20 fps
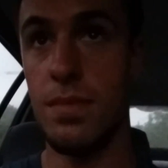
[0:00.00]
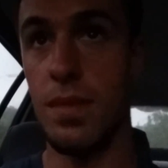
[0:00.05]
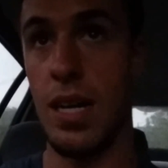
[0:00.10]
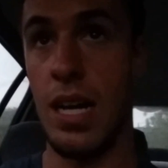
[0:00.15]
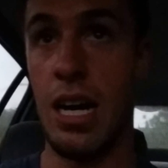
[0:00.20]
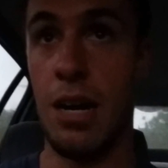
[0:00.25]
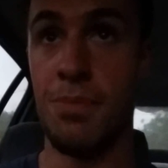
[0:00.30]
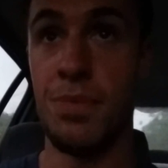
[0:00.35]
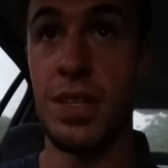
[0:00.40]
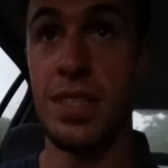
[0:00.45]

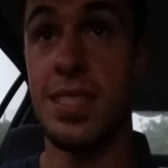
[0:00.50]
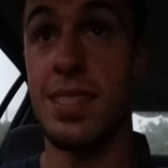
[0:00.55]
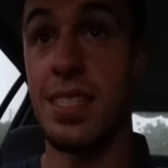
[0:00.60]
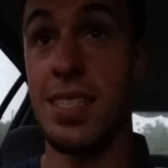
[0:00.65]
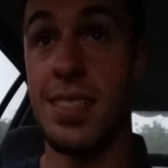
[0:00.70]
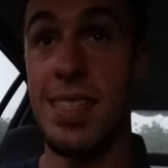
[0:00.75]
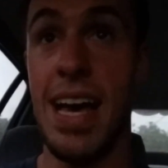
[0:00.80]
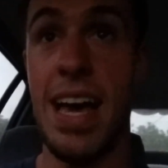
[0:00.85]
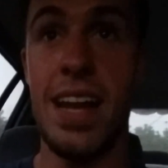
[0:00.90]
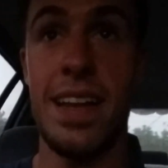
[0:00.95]
The
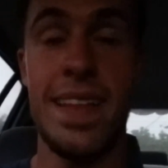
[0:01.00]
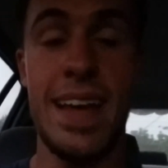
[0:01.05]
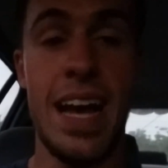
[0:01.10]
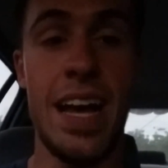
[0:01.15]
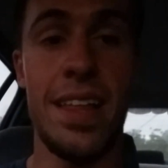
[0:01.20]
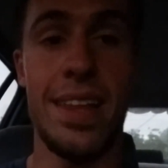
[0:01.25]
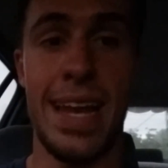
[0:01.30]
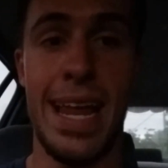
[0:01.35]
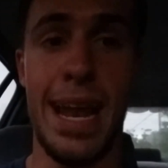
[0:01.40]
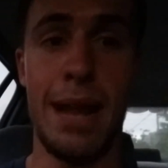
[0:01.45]
side of the
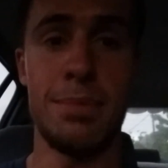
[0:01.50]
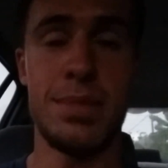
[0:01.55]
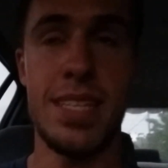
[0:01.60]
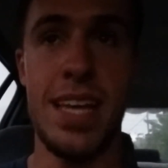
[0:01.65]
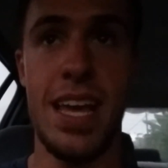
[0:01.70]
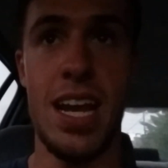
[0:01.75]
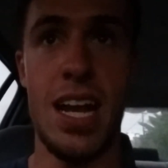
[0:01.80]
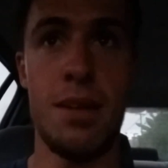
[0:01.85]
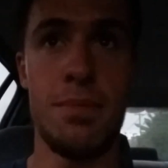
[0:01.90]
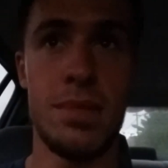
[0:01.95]
island that I'm
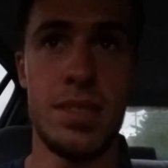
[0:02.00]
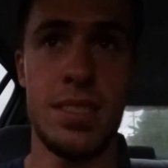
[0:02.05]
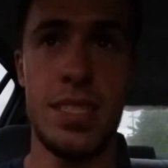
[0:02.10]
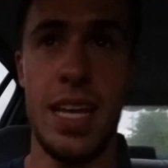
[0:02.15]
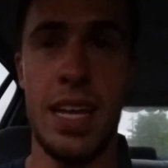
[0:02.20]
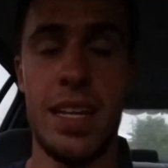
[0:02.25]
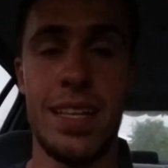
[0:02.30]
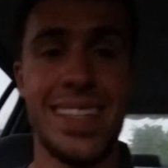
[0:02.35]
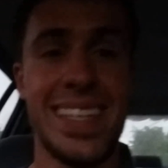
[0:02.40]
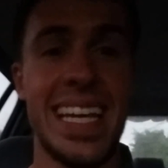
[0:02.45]
staying
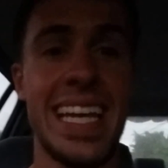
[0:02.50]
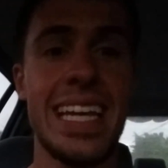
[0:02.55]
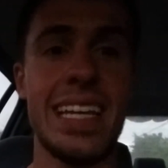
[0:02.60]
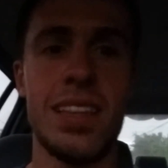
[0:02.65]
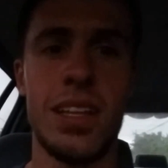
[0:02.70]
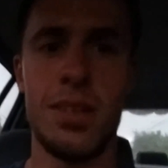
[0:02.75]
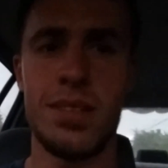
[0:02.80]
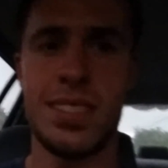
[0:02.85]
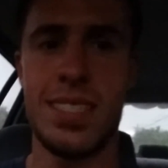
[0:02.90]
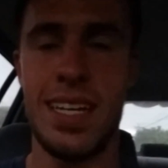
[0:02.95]
on the
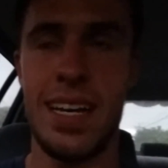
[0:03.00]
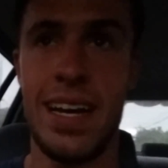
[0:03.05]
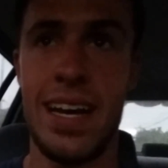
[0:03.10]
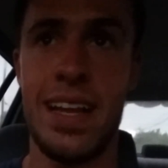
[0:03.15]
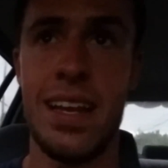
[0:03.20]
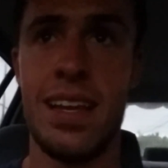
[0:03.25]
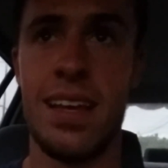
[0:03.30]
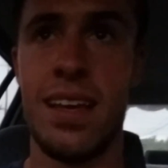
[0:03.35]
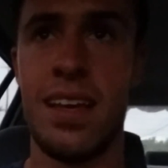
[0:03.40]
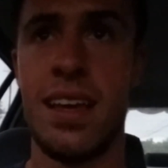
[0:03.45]
Hilo
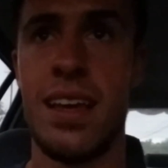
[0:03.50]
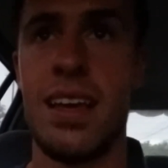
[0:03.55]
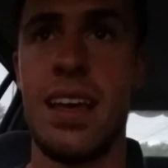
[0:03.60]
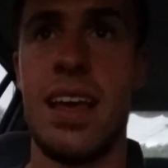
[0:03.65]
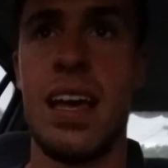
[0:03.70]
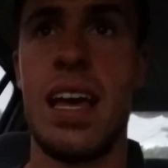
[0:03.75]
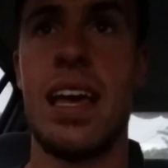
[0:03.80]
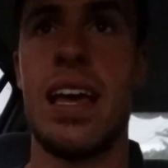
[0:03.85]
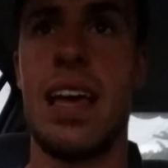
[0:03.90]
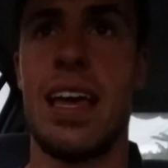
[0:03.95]
side,
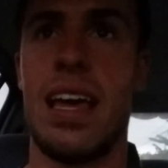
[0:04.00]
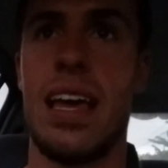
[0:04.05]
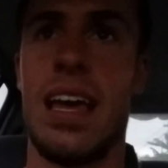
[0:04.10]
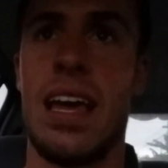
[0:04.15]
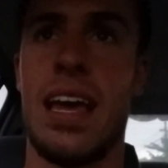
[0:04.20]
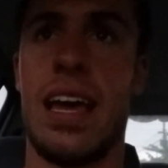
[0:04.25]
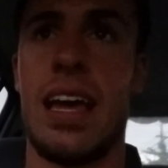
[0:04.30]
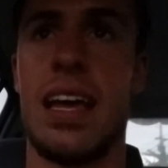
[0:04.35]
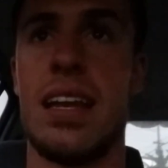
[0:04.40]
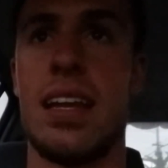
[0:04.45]

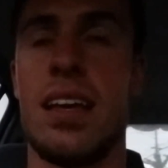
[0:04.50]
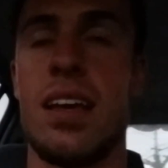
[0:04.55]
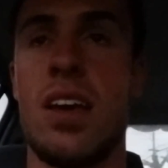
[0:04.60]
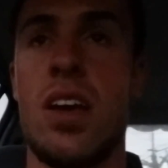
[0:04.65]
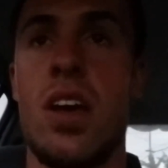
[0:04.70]
and